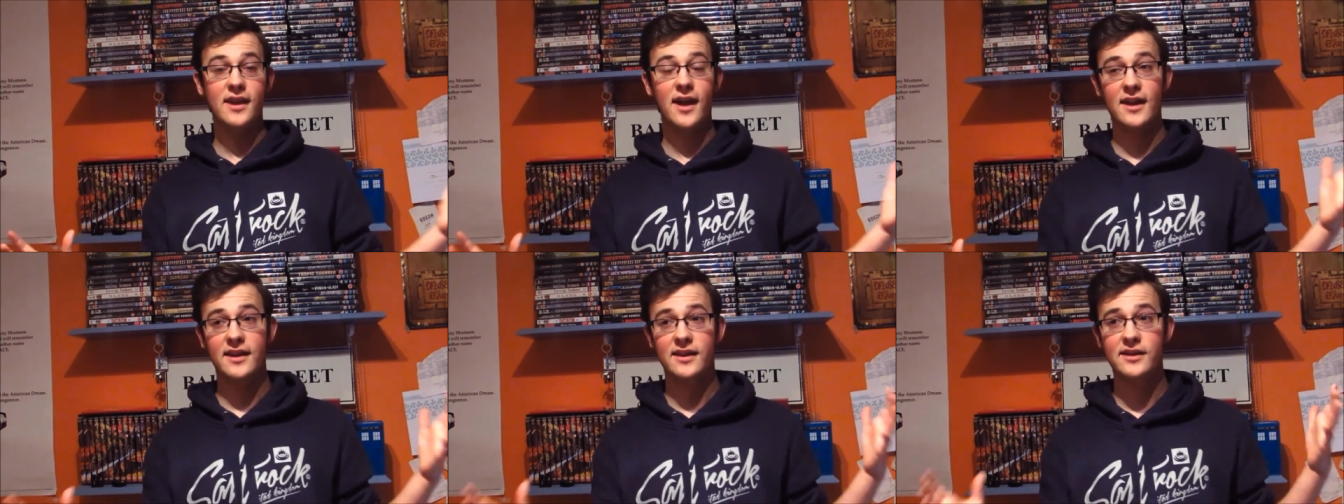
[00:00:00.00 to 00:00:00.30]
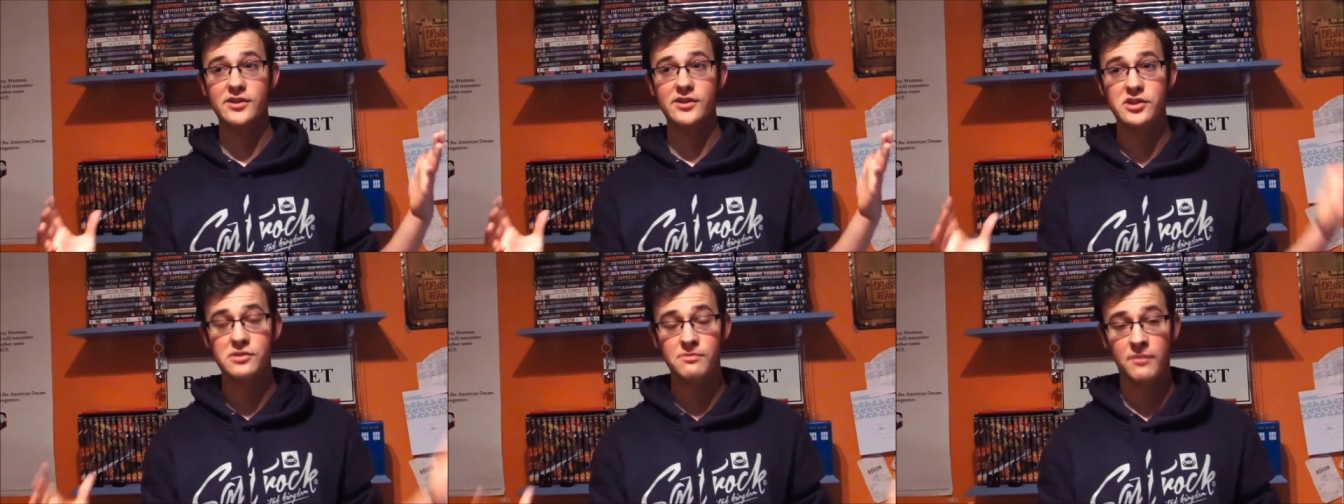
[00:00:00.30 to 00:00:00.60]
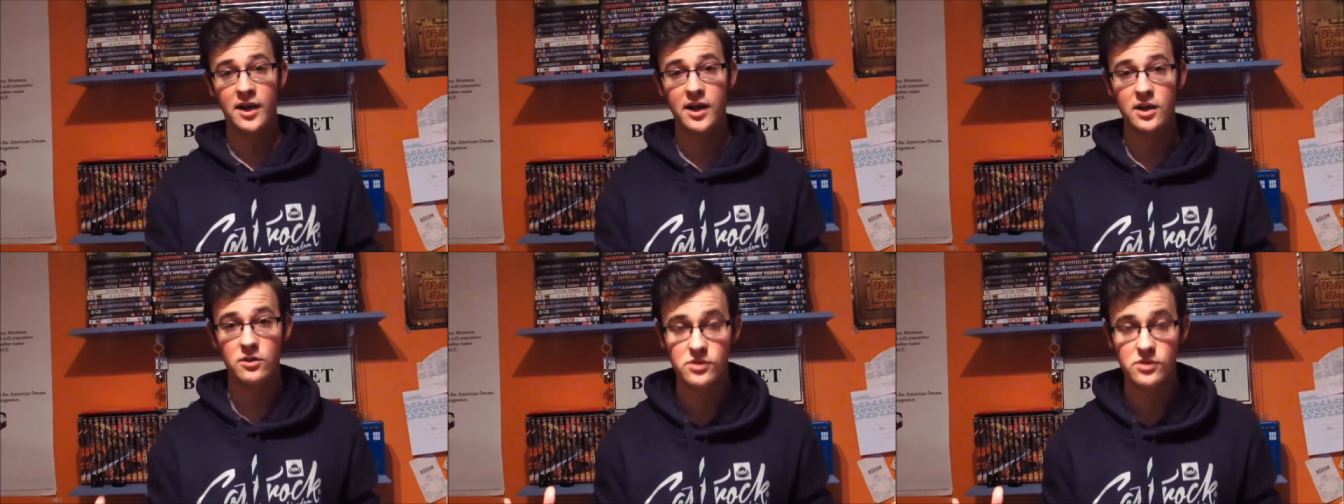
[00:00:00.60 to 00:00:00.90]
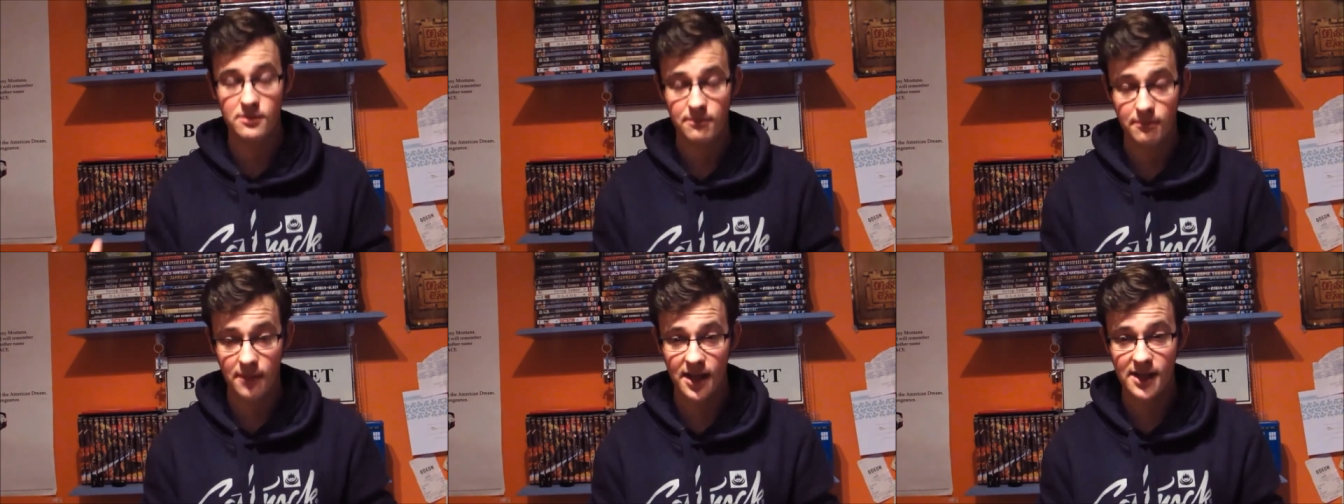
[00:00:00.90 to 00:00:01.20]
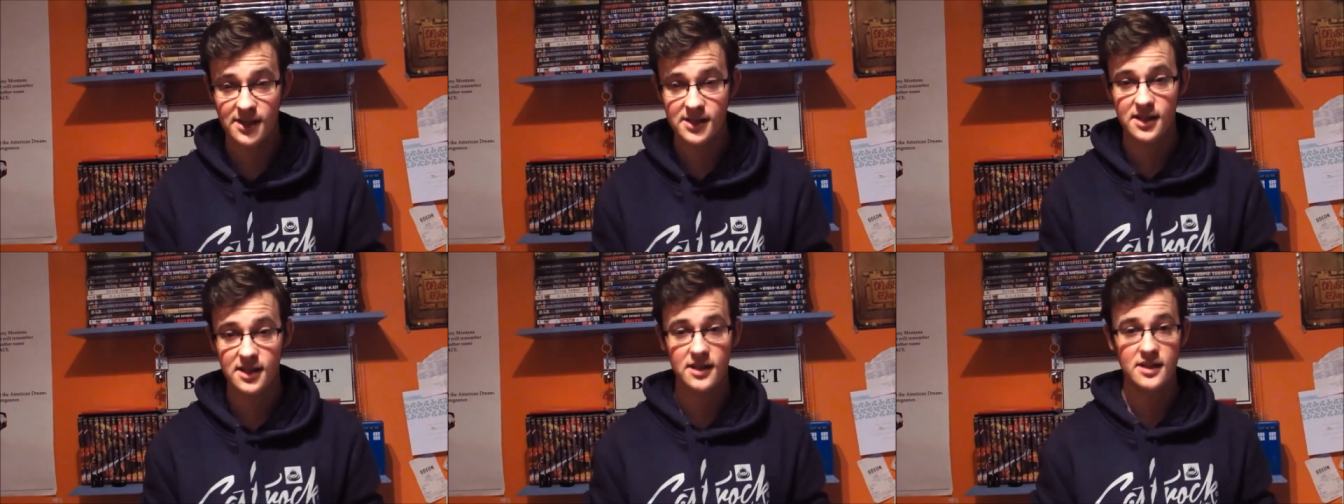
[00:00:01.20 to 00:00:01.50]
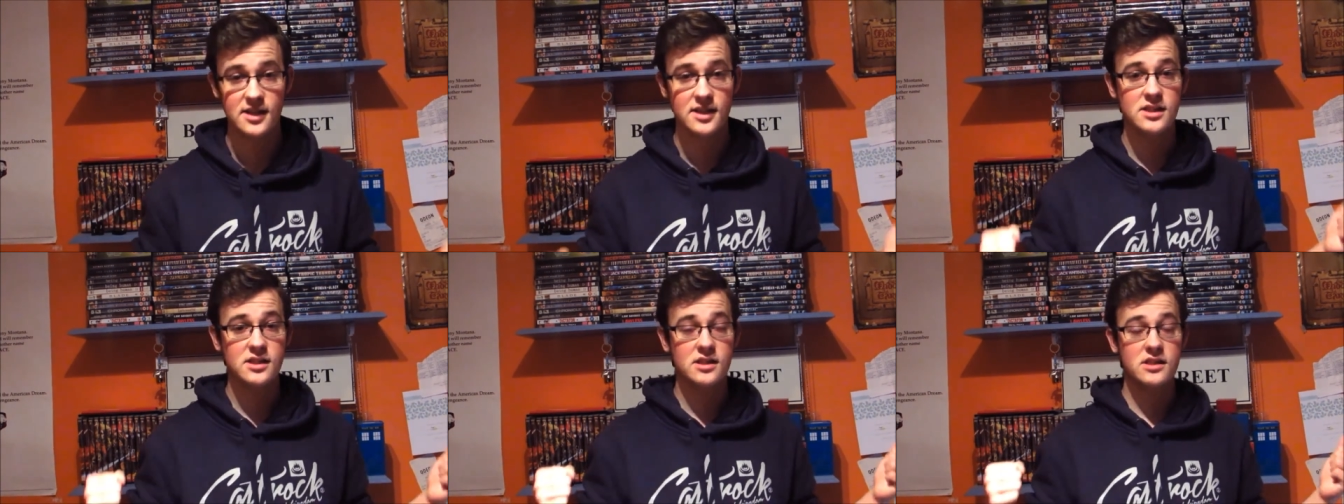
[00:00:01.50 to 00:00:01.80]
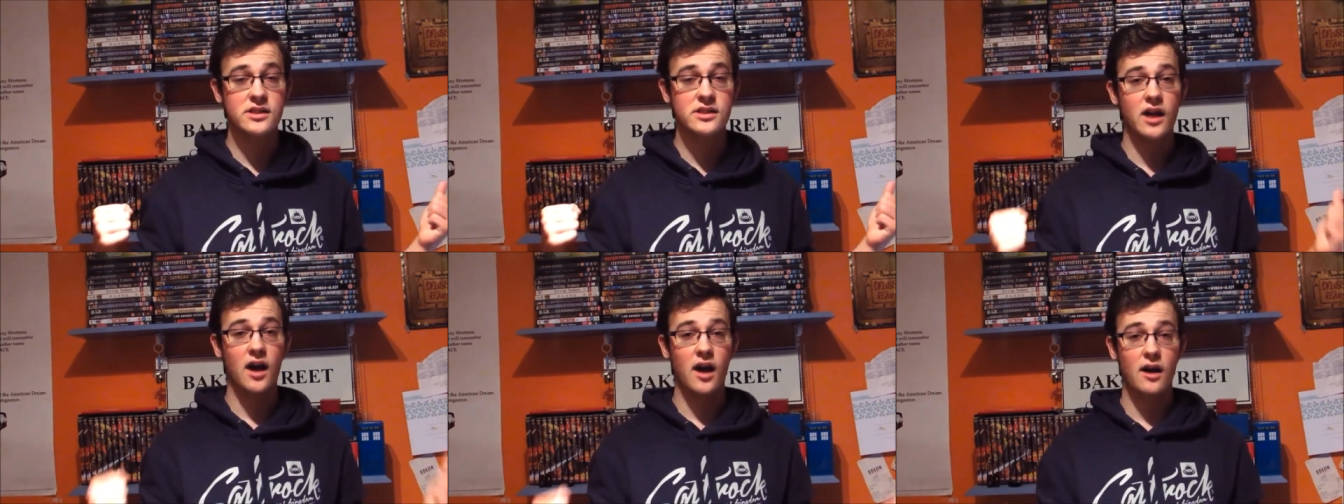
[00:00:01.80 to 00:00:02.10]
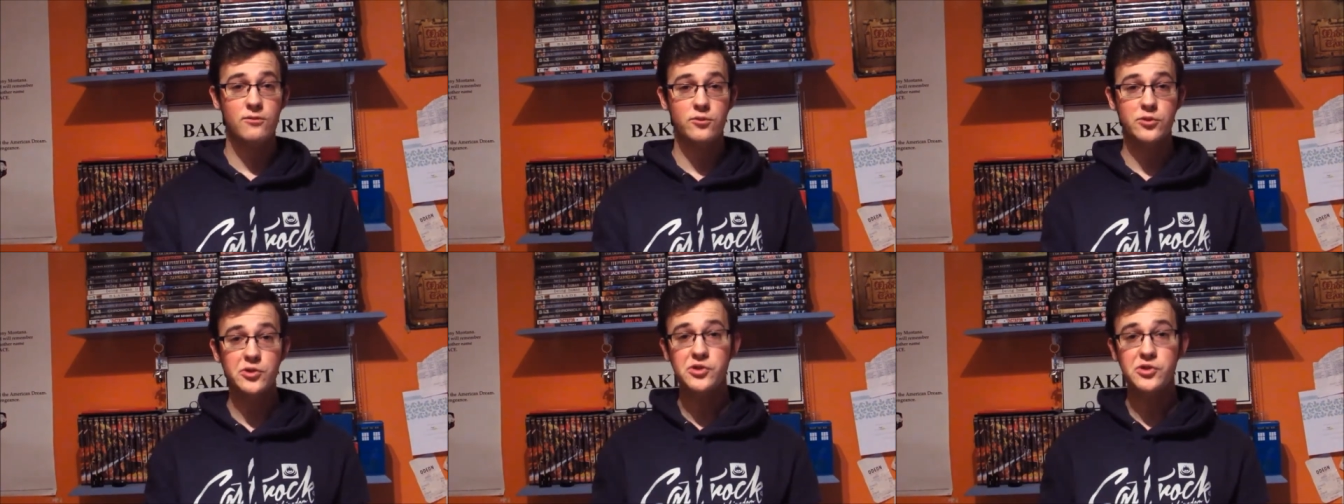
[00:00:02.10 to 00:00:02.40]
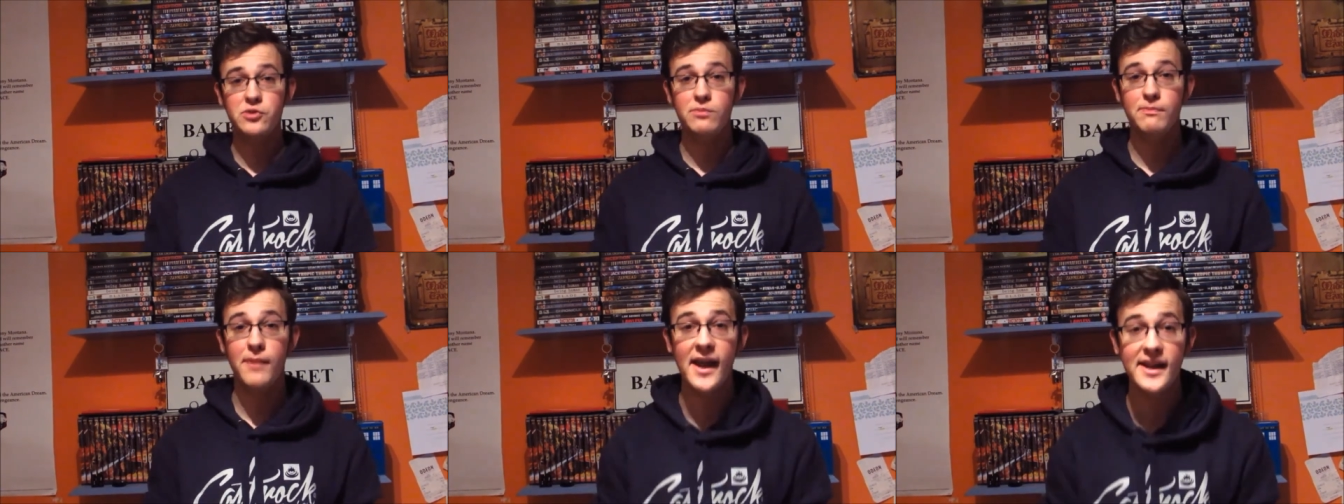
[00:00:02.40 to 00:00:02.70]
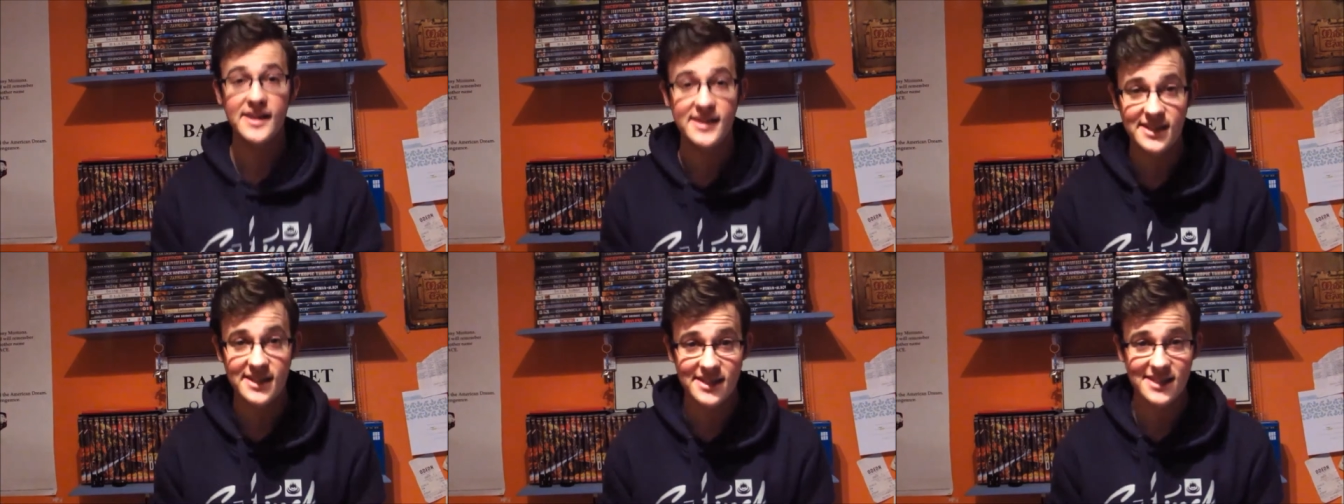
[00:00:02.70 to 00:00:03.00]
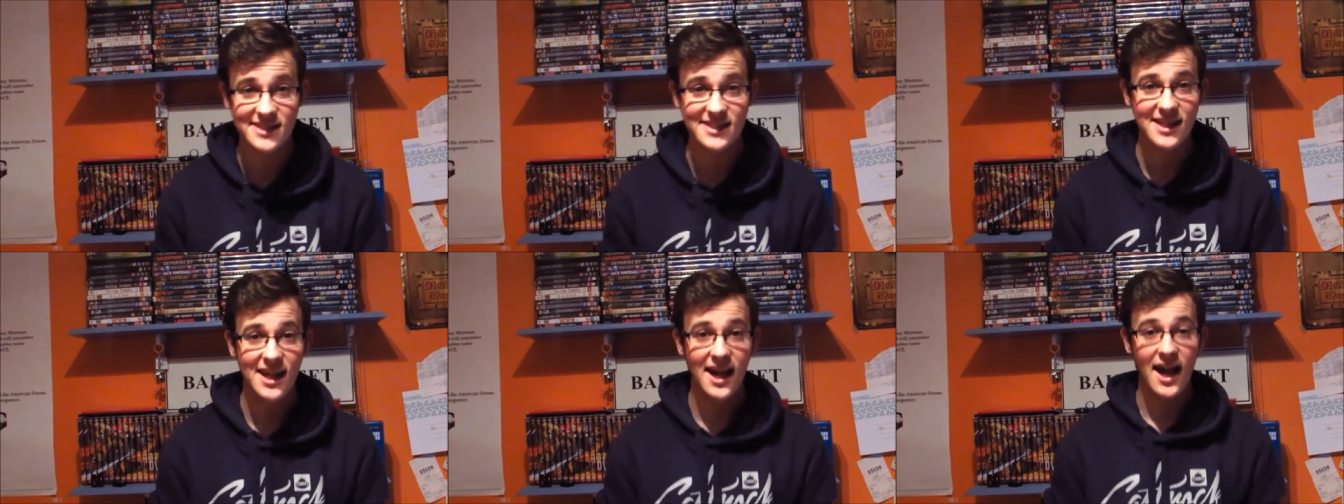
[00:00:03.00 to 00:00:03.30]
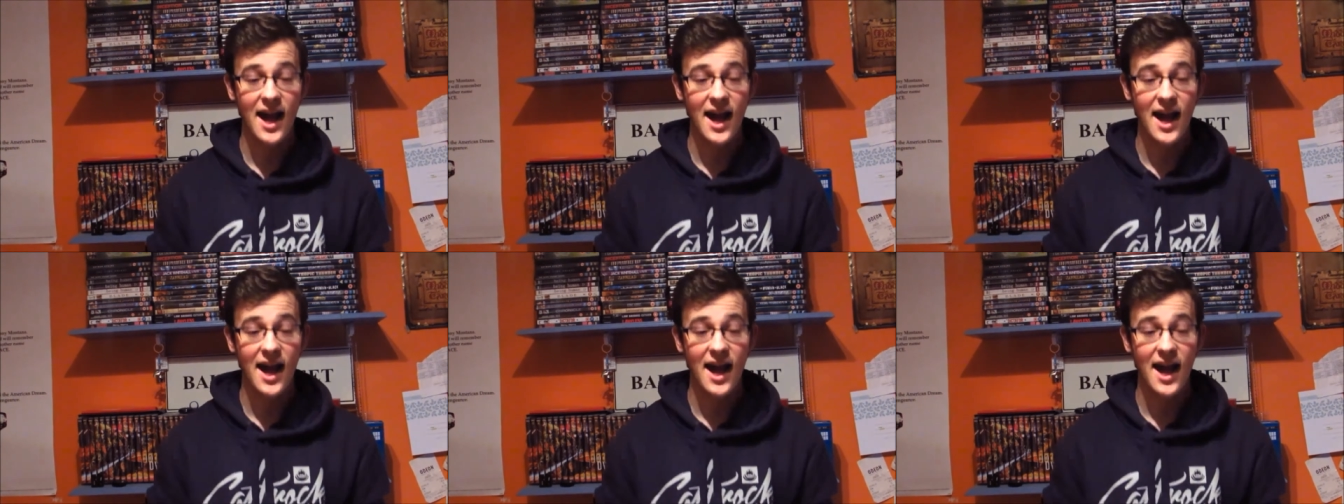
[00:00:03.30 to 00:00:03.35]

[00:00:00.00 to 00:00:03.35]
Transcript: and his smile was amazing, and his scarf was stupendous,